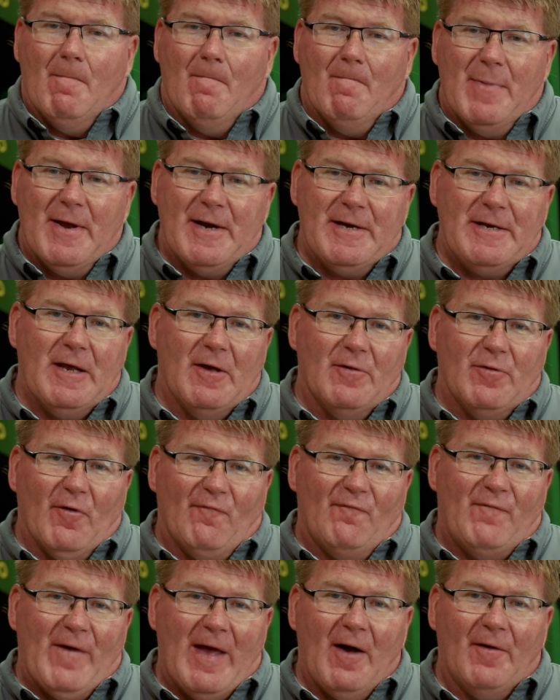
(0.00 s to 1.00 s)
Many of the
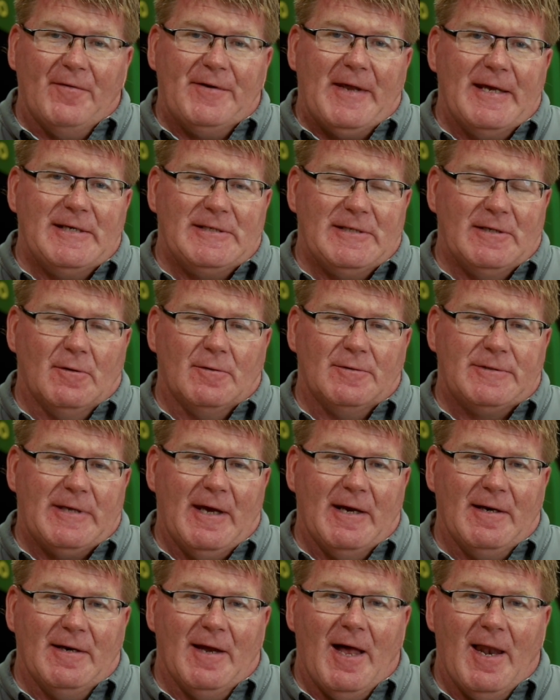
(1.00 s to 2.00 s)
foundational
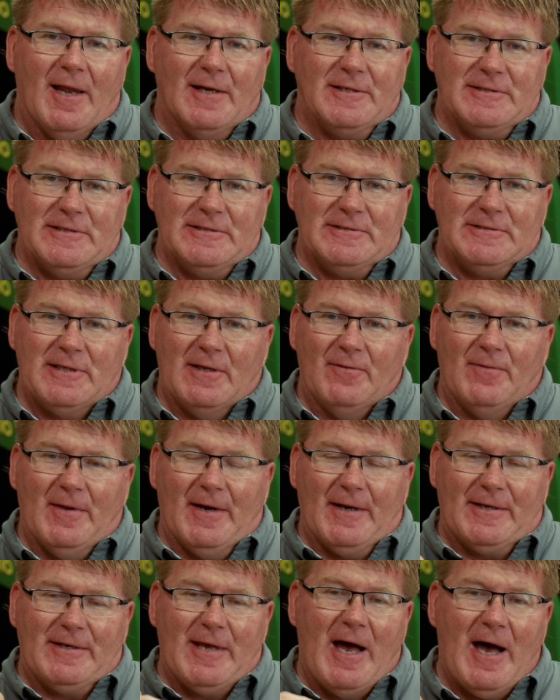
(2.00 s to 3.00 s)
technologies
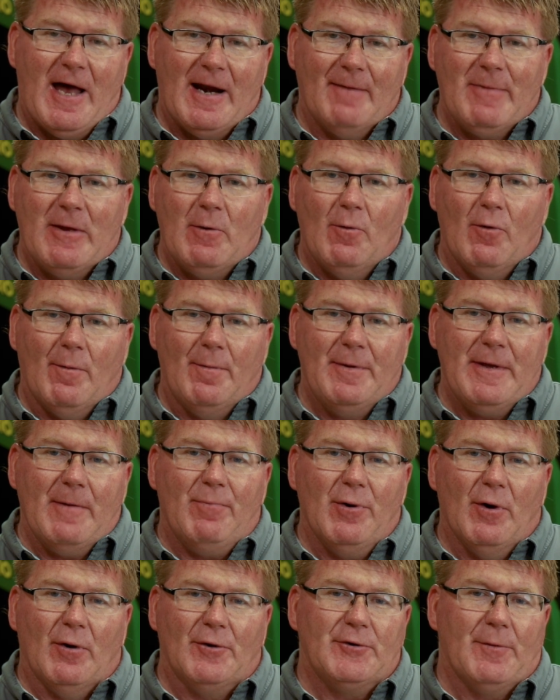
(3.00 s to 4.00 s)
that autonomy will be
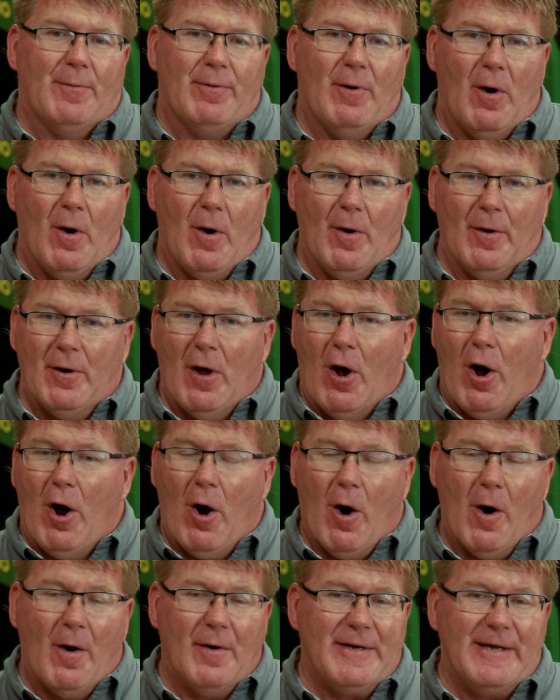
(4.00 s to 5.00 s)
built upon
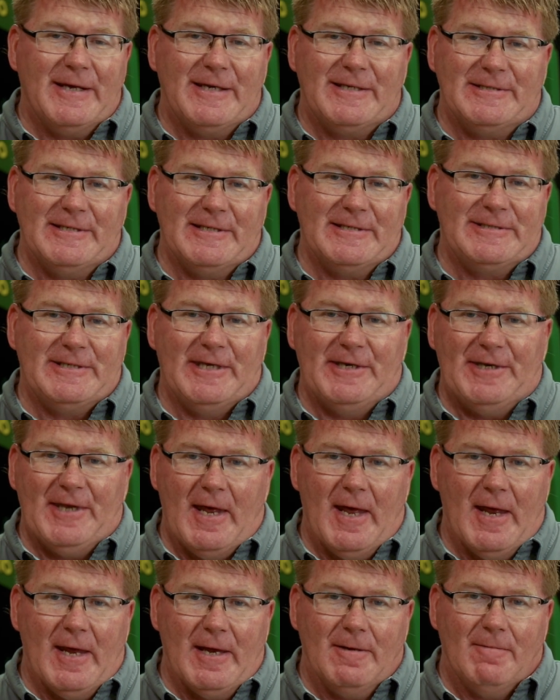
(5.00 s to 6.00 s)
already exist
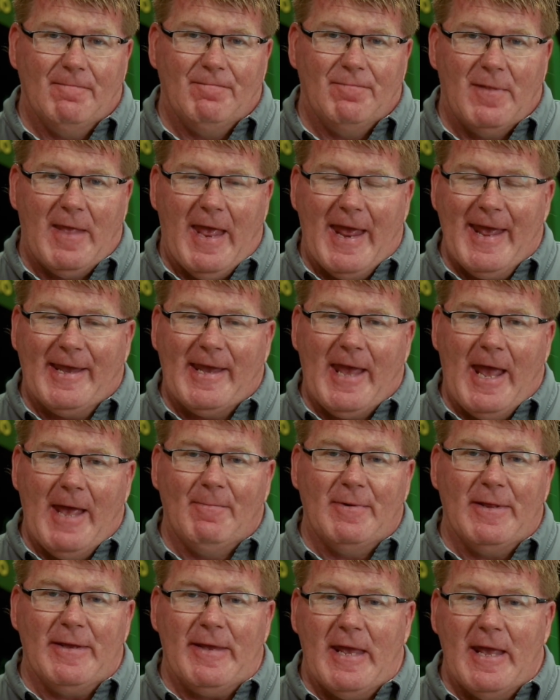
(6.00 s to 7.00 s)
today and can
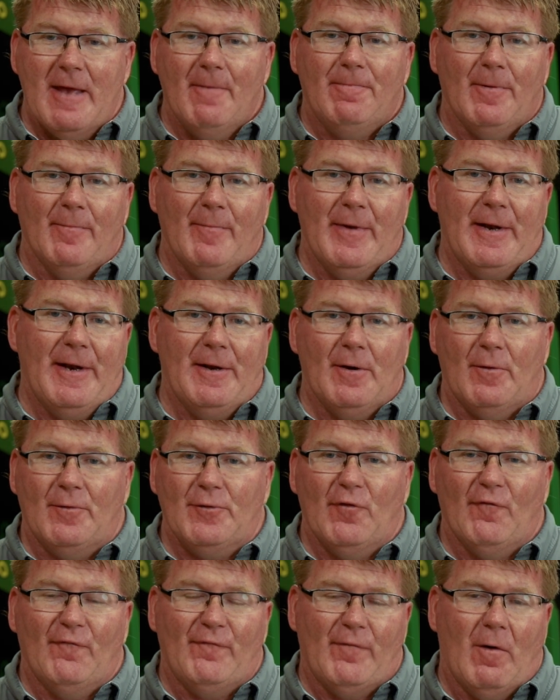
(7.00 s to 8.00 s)
be implemented on
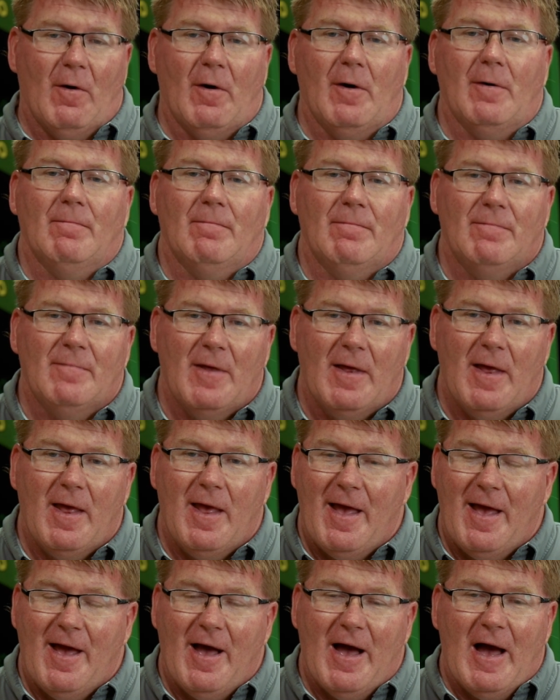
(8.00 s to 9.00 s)
your farm.
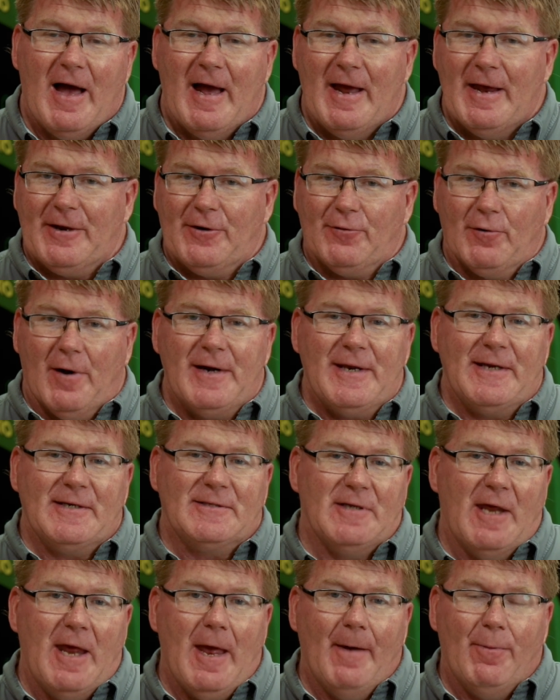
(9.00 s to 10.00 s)
A great
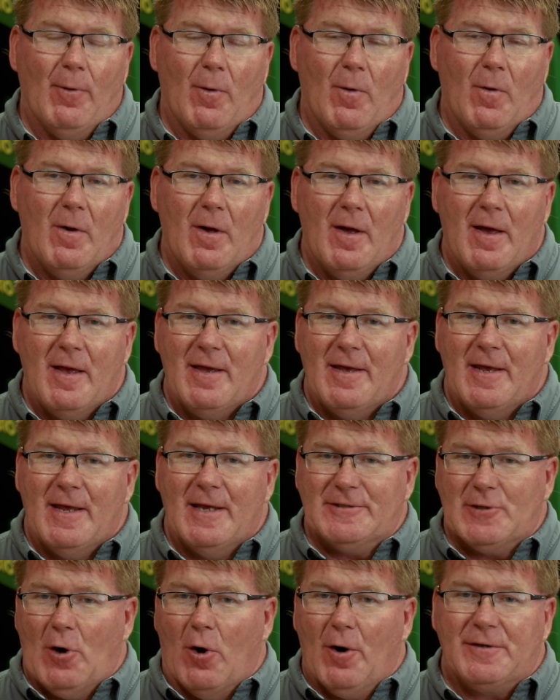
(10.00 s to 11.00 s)
example
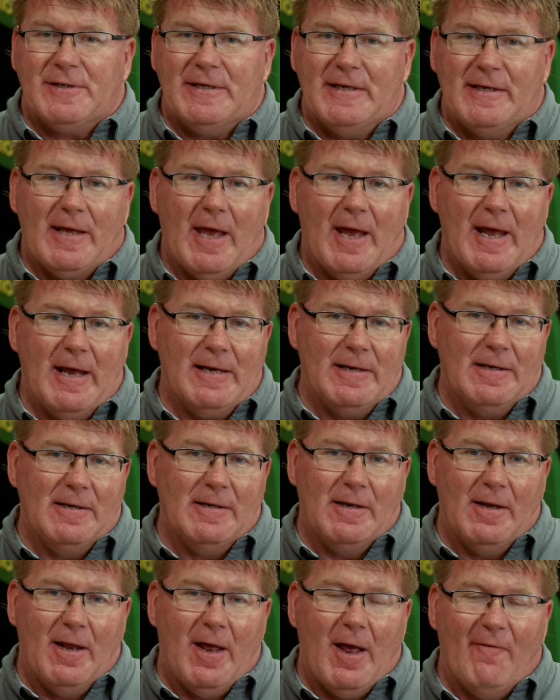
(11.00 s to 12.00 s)
is RTK
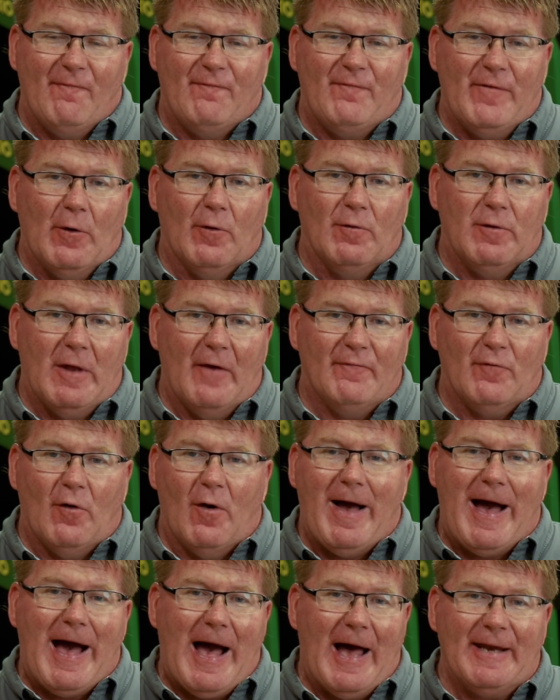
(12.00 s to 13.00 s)
field level
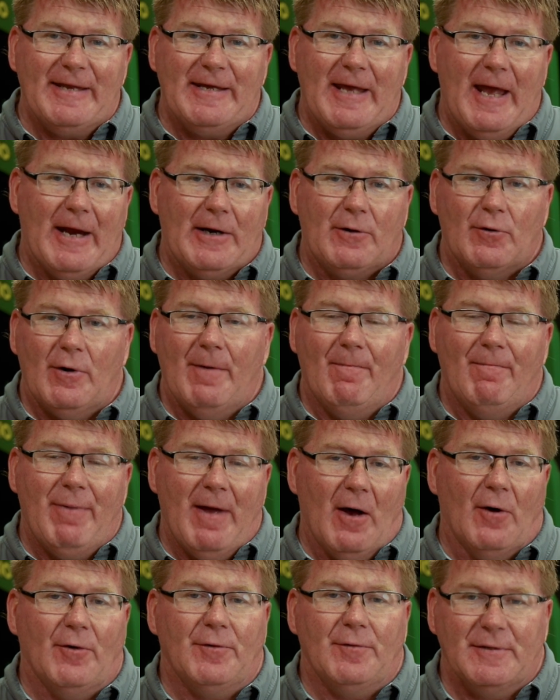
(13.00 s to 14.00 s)
highly accurate
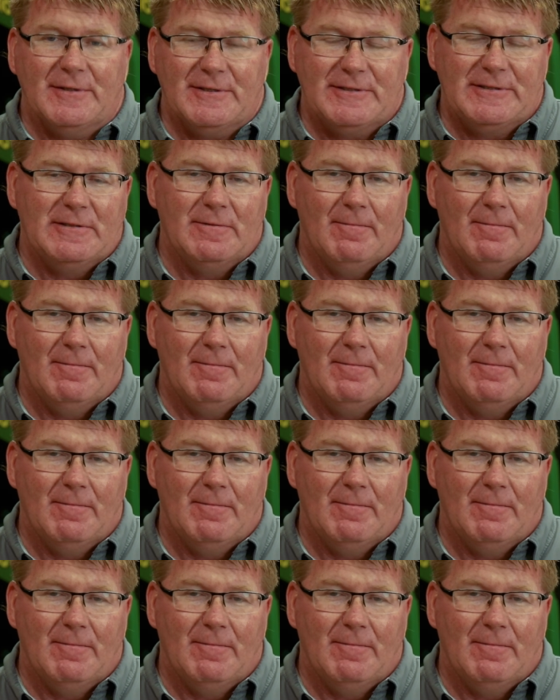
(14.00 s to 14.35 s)
boundaries.